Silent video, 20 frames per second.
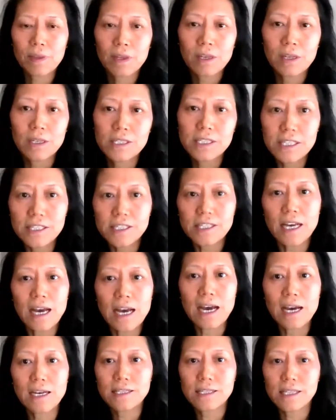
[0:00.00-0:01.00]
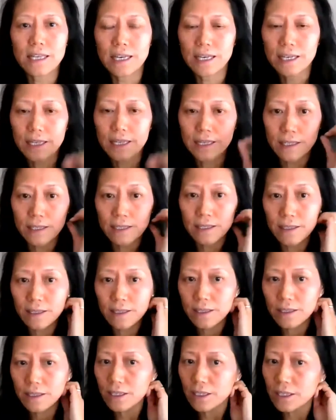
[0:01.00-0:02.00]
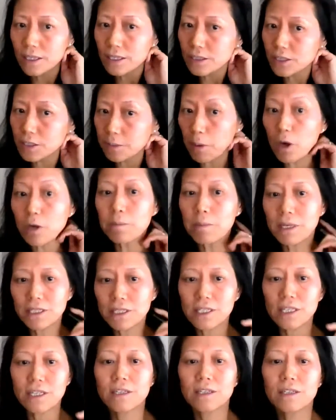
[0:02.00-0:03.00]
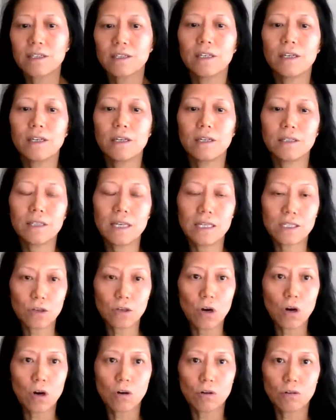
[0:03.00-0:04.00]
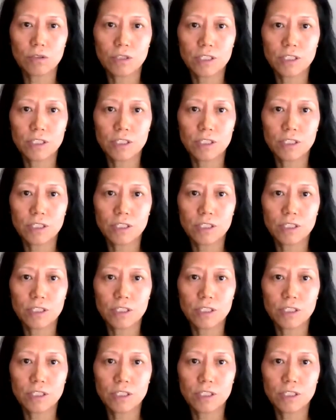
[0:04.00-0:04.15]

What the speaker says: CISA has a department that's called